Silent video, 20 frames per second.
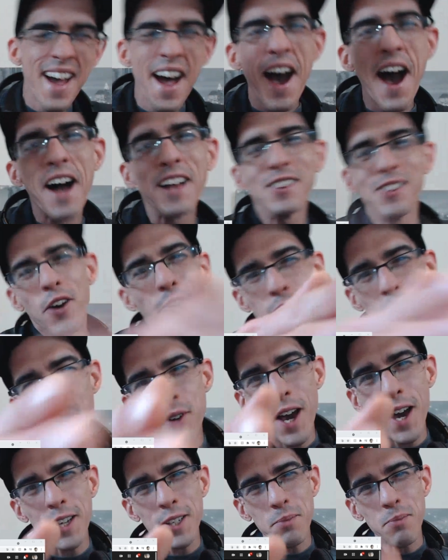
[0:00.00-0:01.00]
I love you
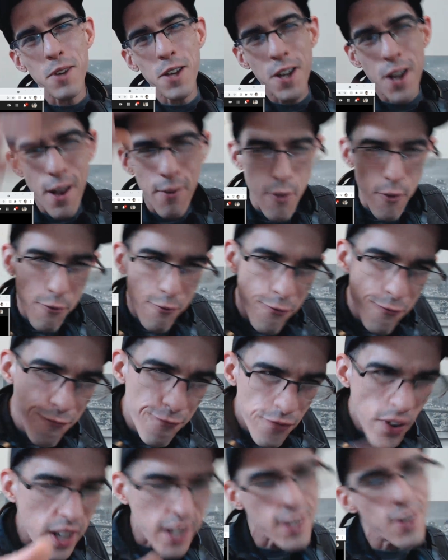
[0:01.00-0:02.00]
guys, man. Have a
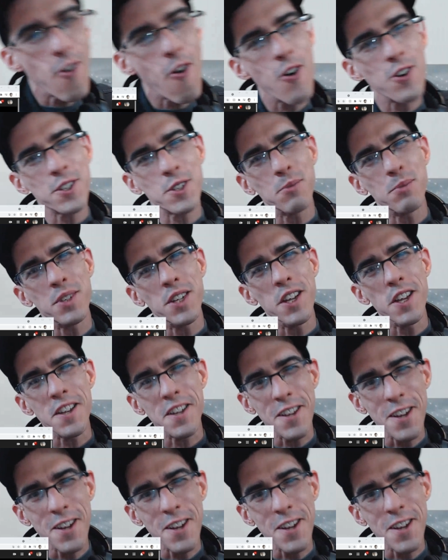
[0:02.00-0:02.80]
freaking awesome day,